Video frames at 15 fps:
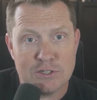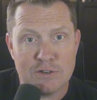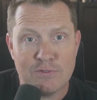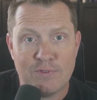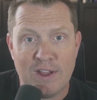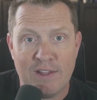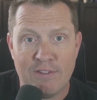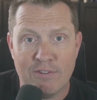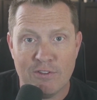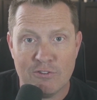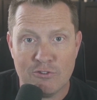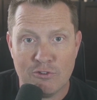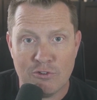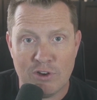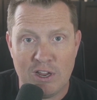found that this
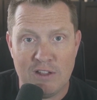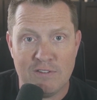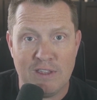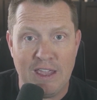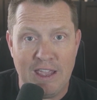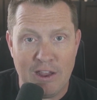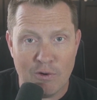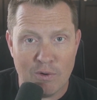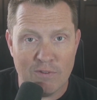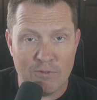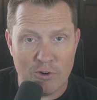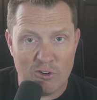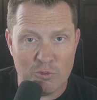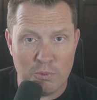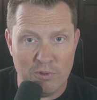creates
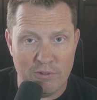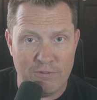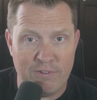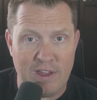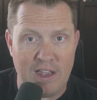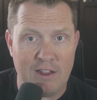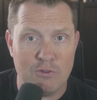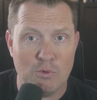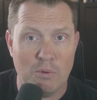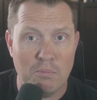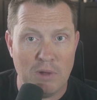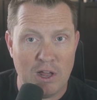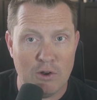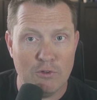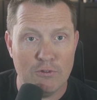irreversible defects where
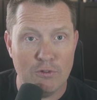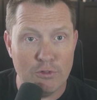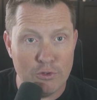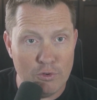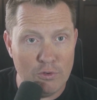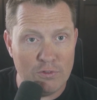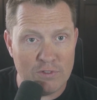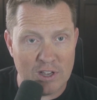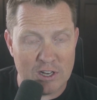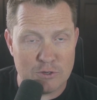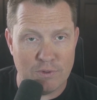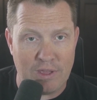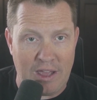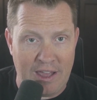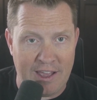models lose touch with
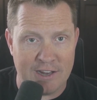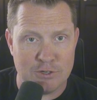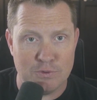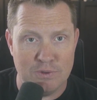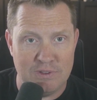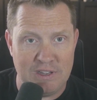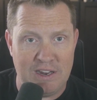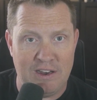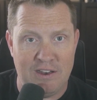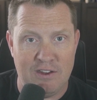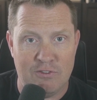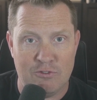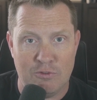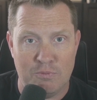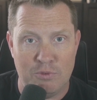actual data
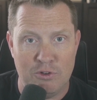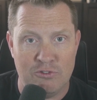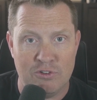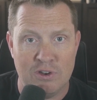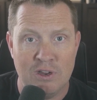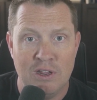distribution